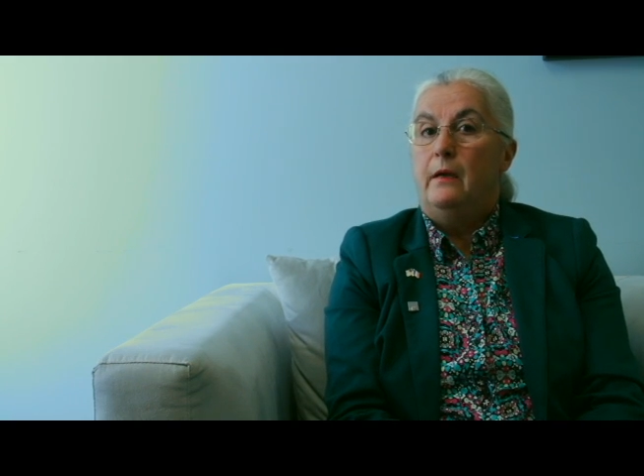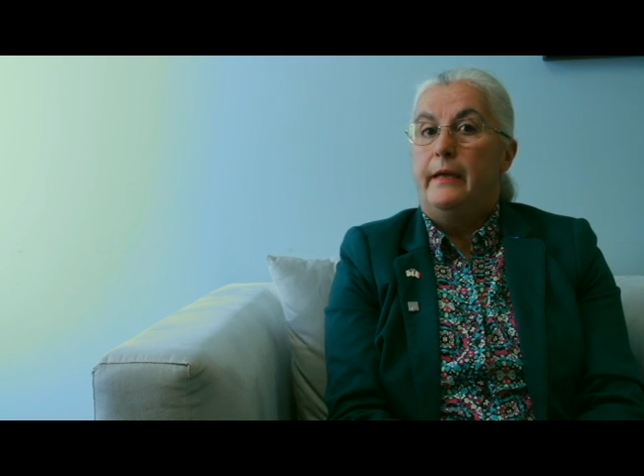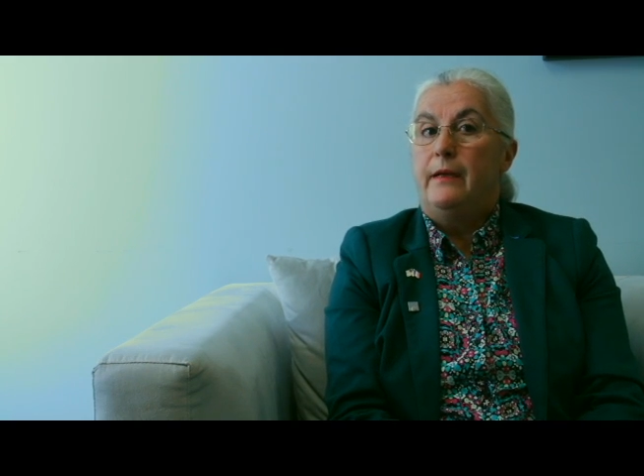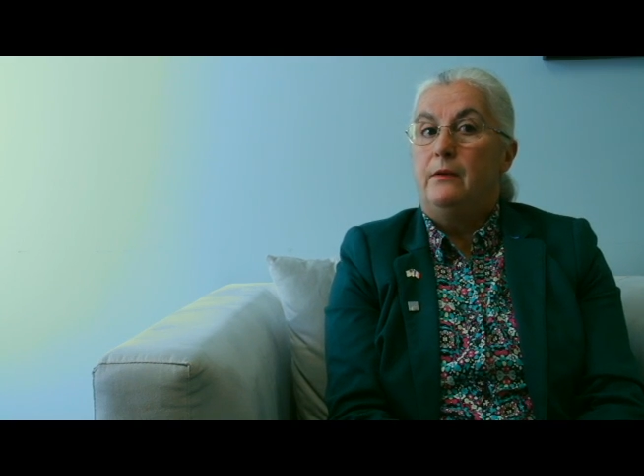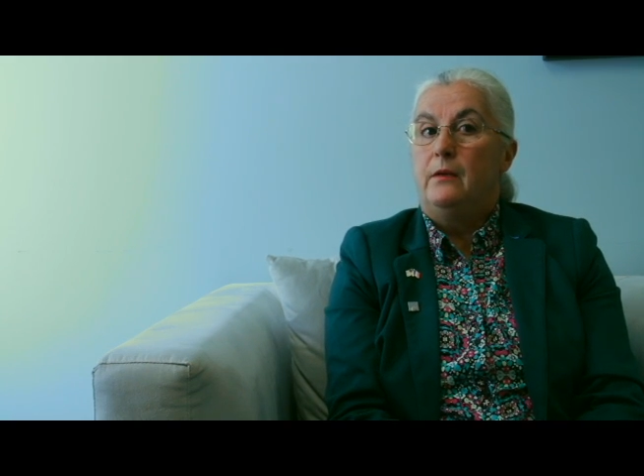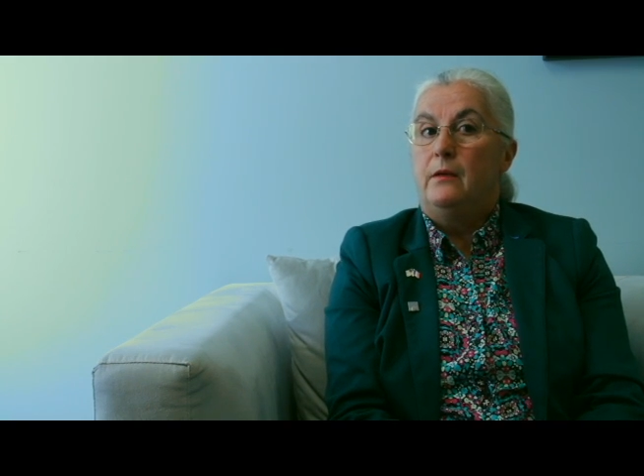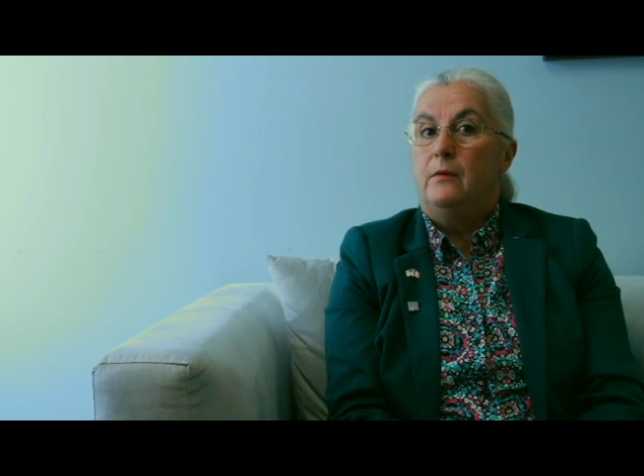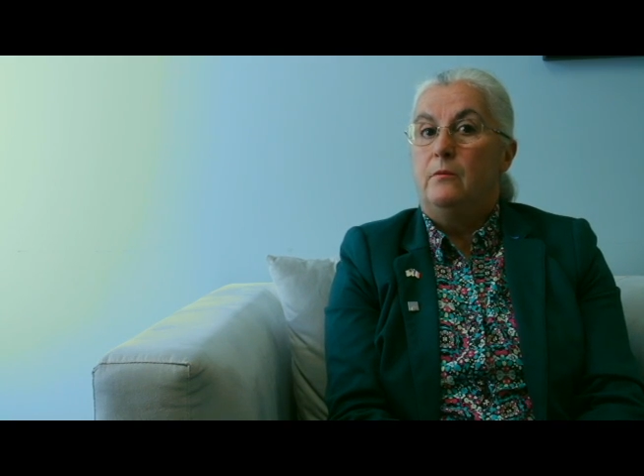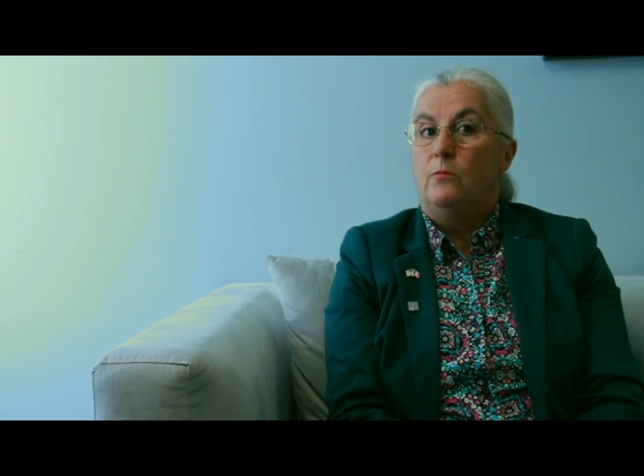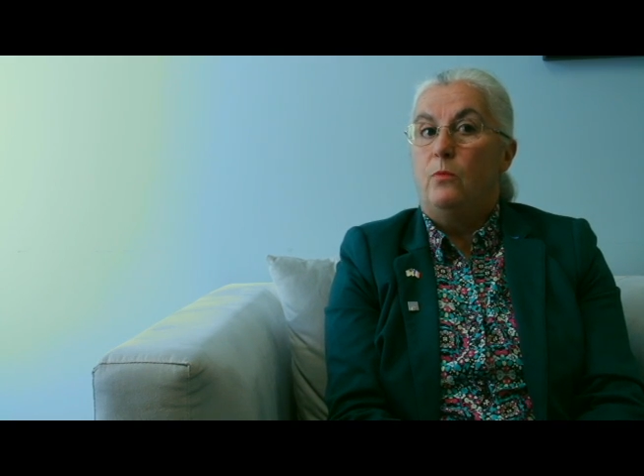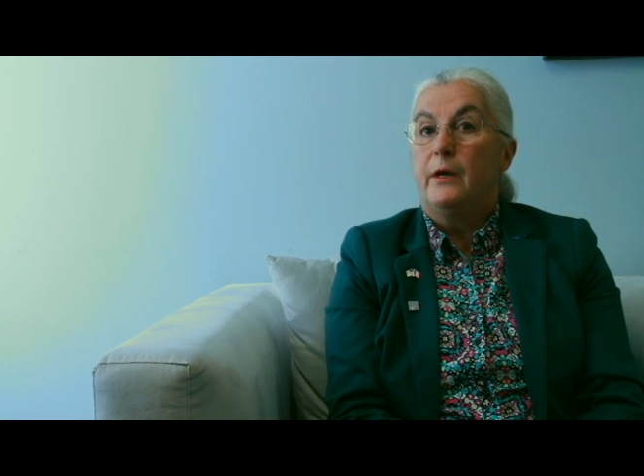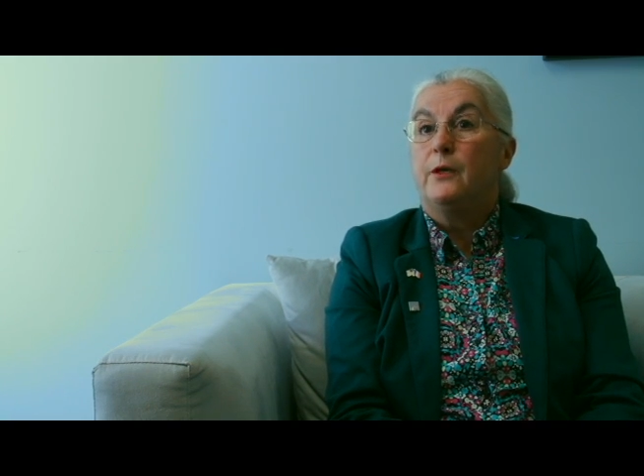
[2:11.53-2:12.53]
in
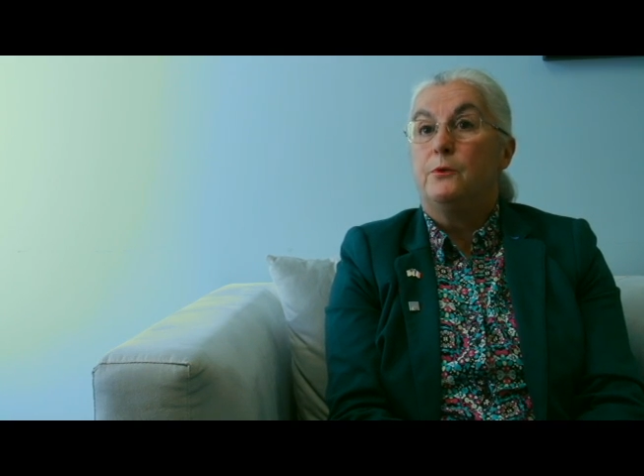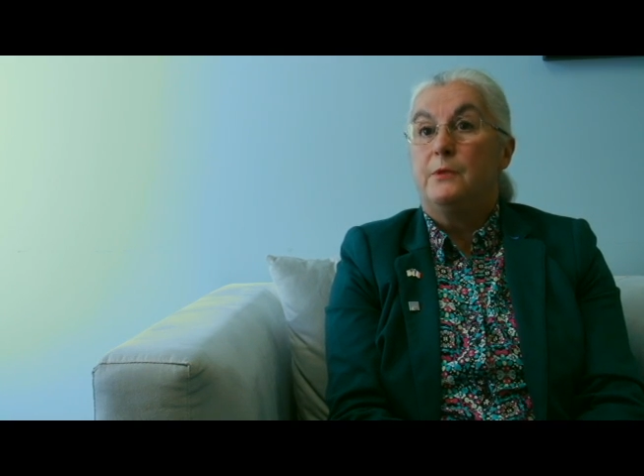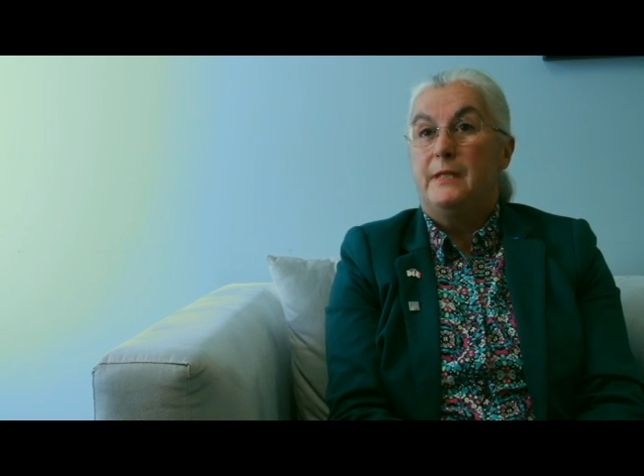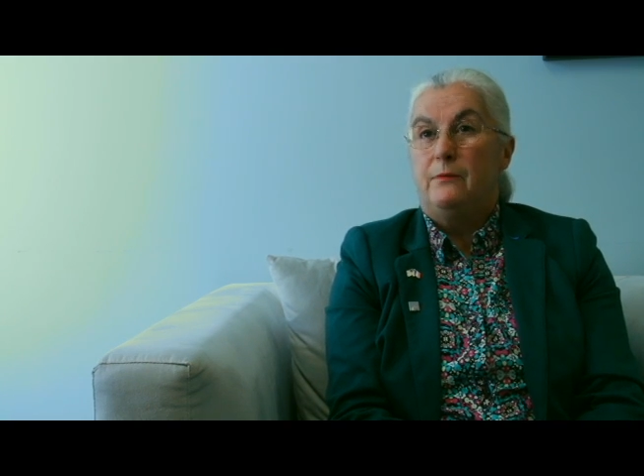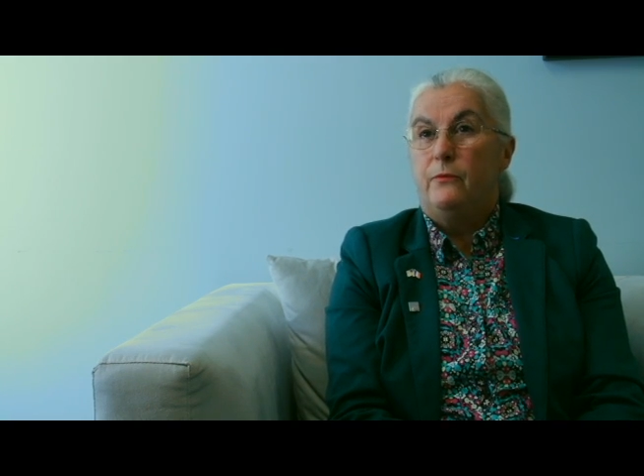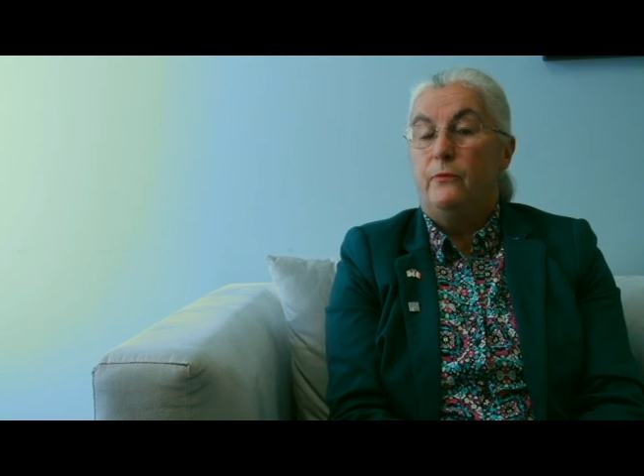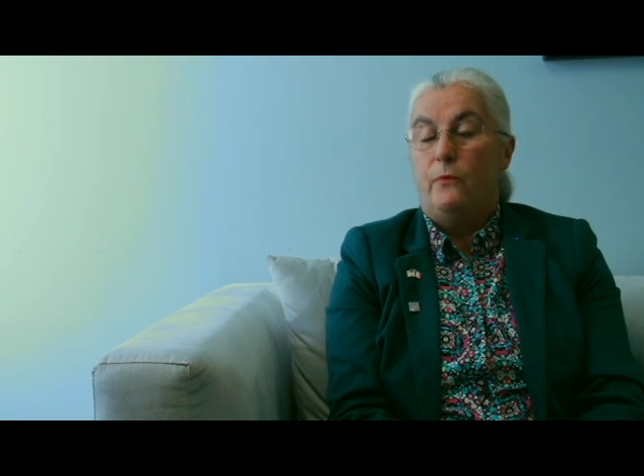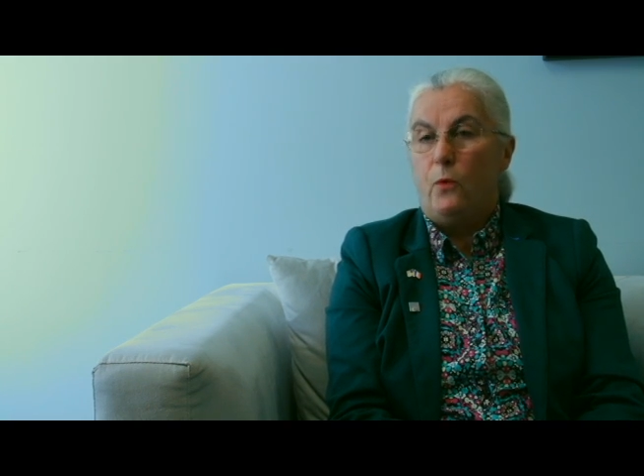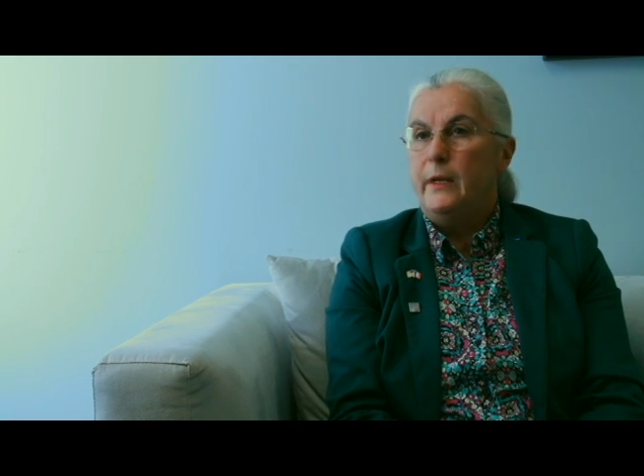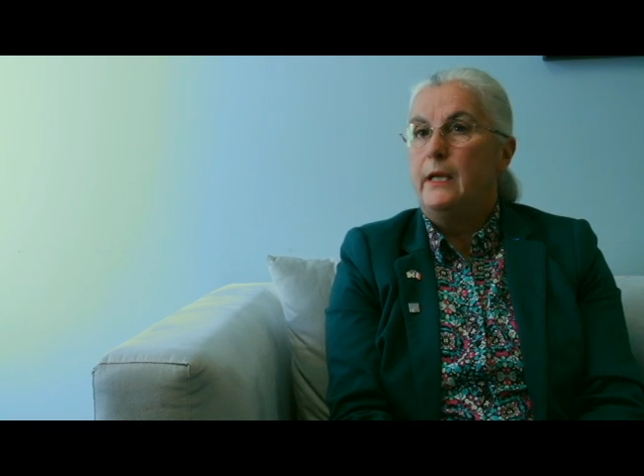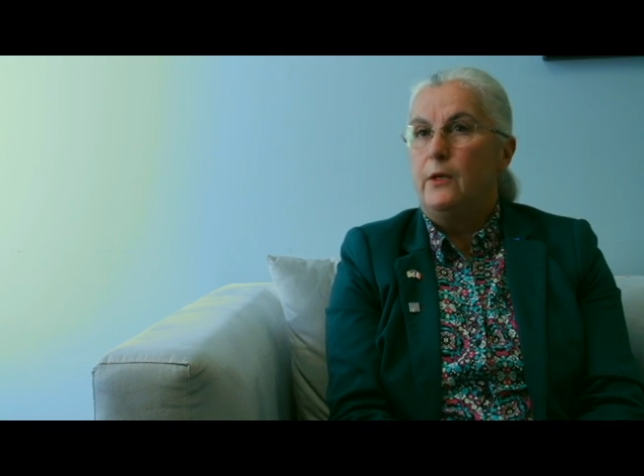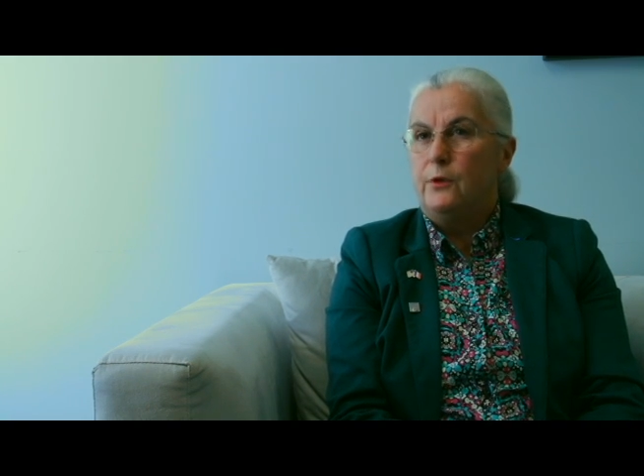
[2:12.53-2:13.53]

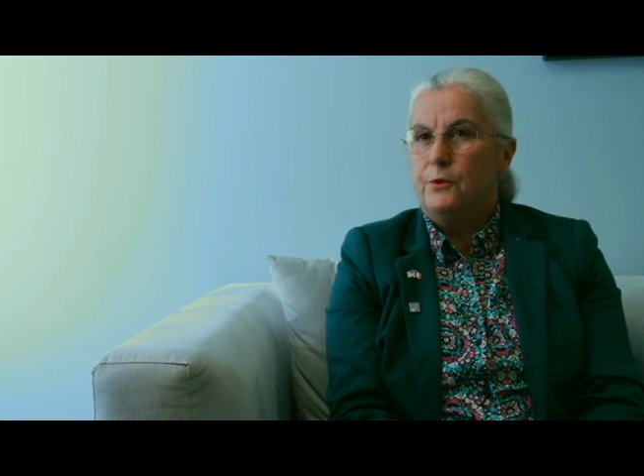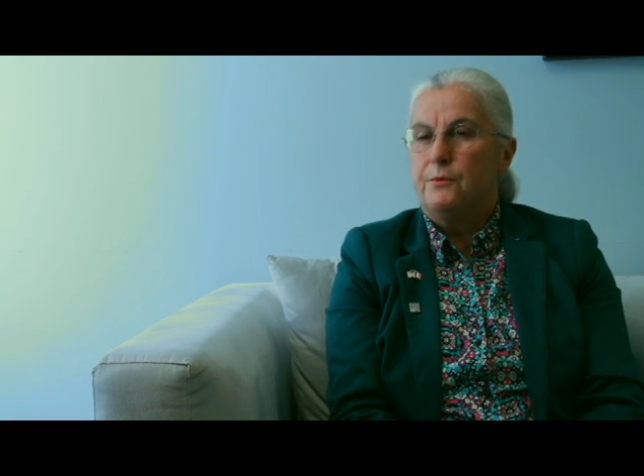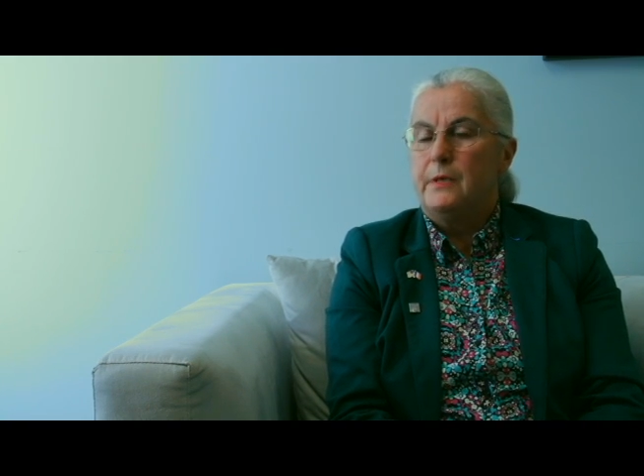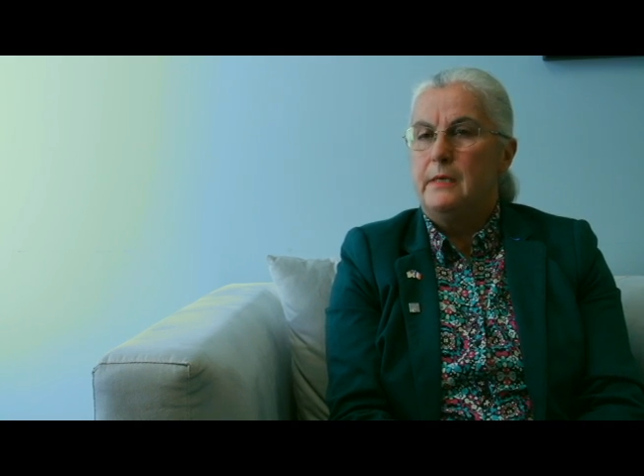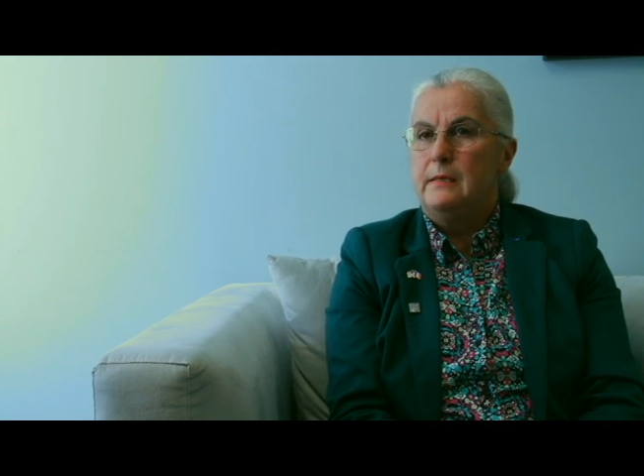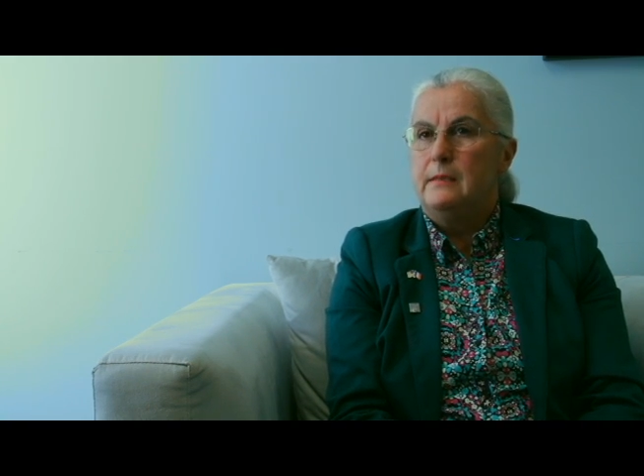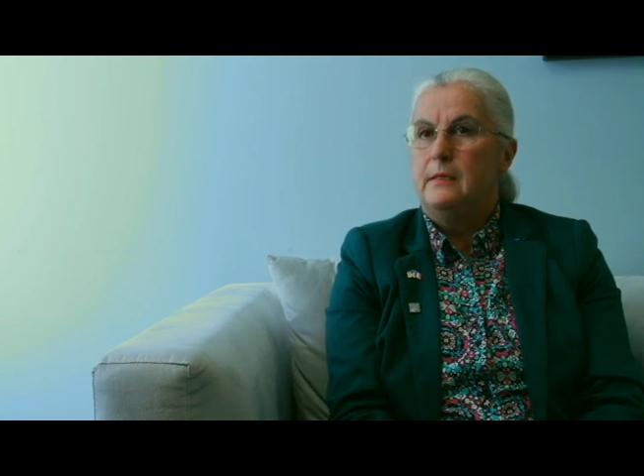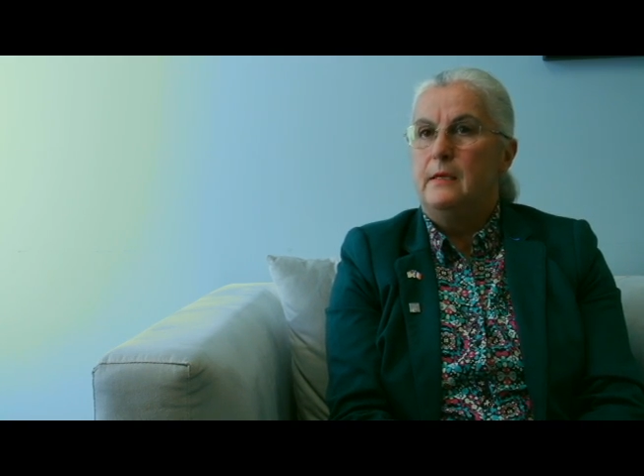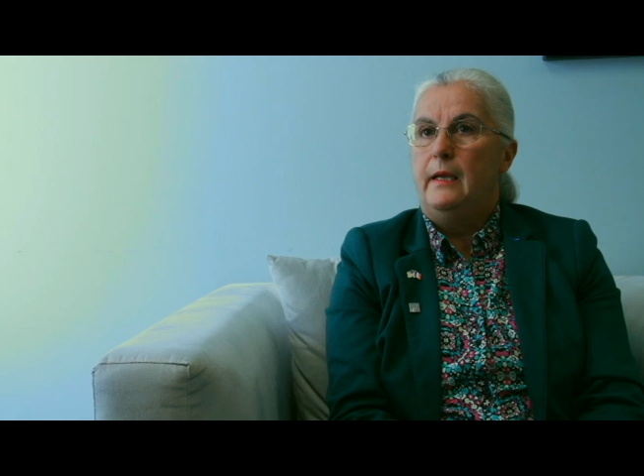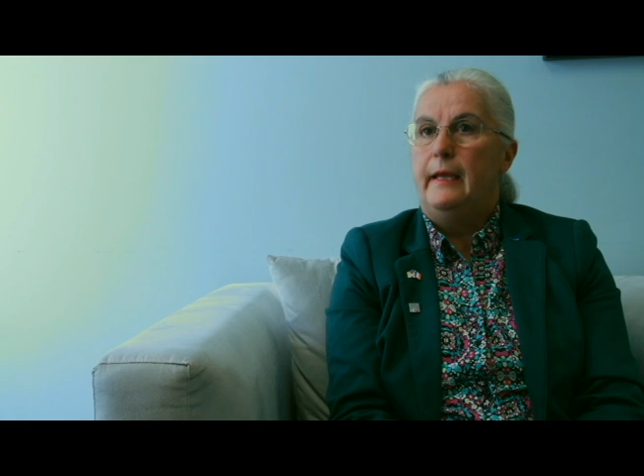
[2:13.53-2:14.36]
140 countries.